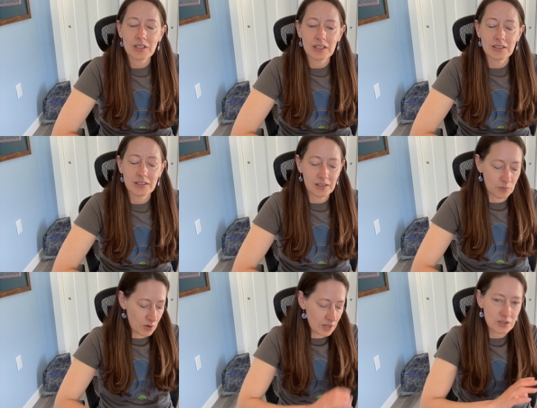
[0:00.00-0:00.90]
and he said he
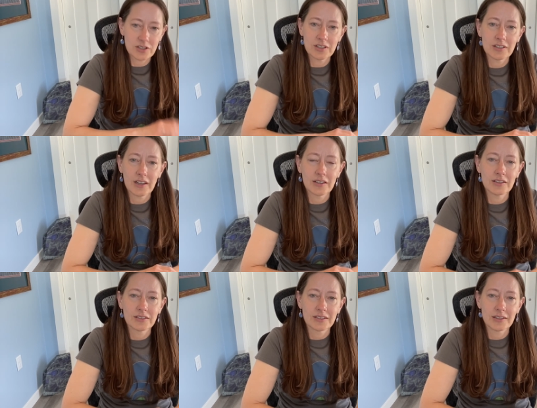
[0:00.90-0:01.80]
watched on
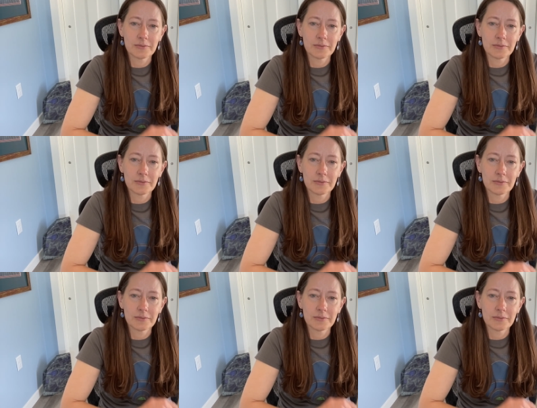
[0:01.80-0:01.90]
his